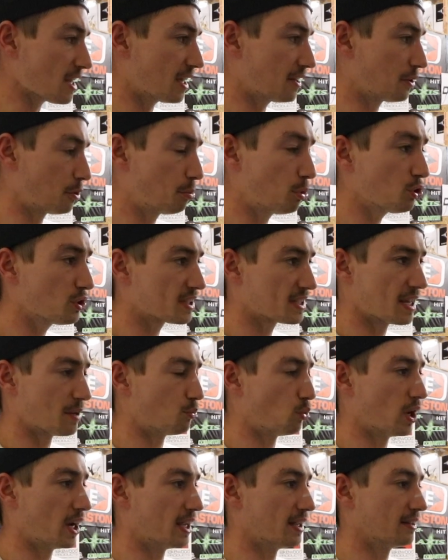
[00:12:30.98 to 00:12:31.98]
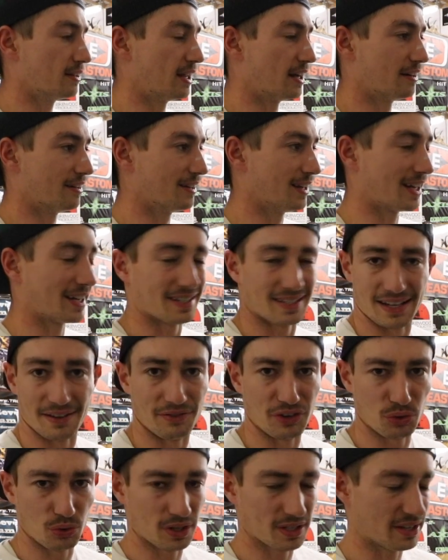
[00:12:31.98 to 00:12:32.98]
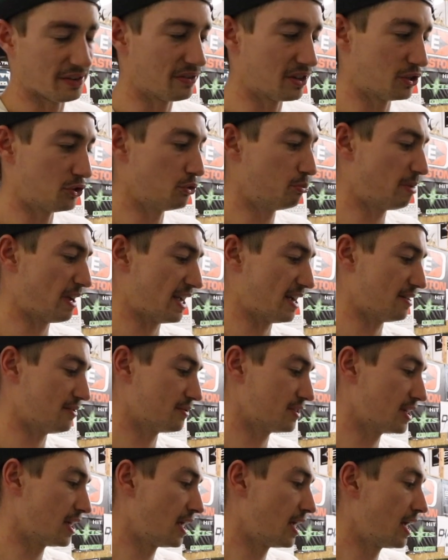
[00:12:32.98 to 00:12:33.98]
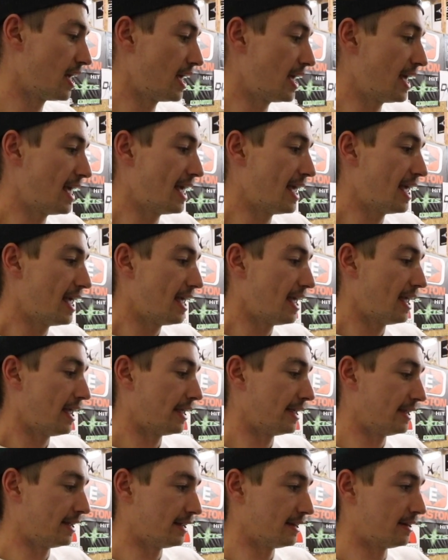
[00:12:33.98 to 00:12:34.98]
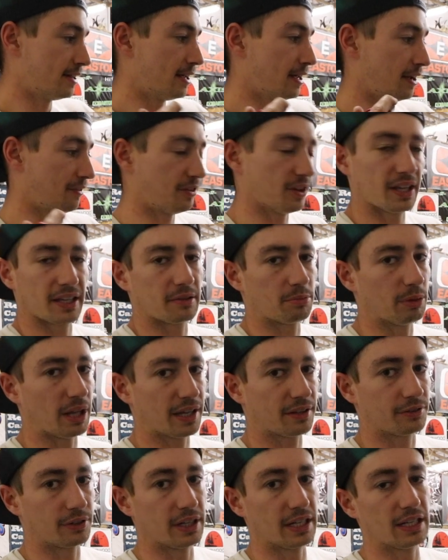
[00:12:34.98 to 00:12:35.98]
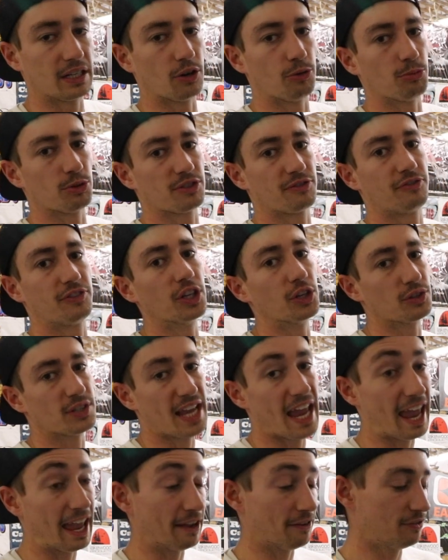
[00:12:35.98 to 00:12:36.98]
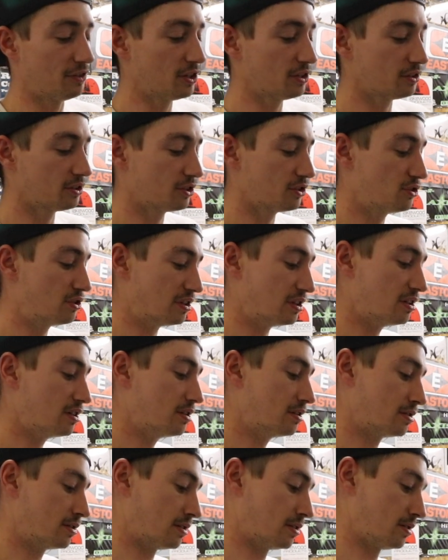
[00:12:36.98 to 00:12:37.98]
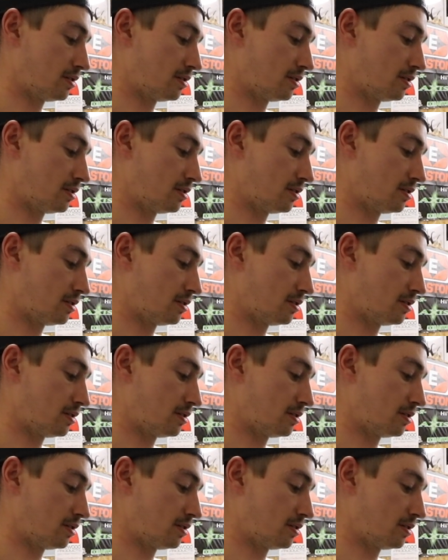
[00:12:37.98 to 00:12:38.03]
And they're both the same weight. They're like seventy-one, seventy-two pounds. And I feel like the Black three almost feels heavier to draw.